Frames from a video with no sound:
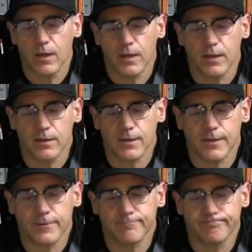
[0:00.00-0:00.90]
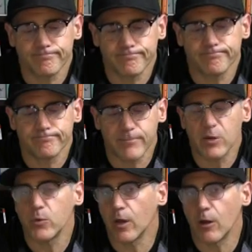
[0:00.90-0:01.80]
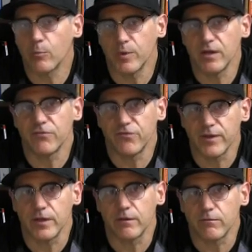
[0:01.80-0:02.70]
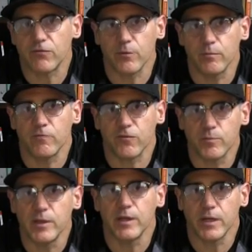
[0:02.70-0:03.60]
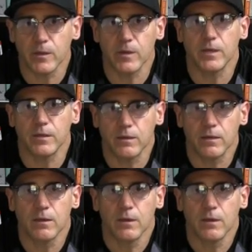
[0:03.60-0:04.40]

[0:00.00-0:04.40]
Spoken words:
And may we all benefit from the hearing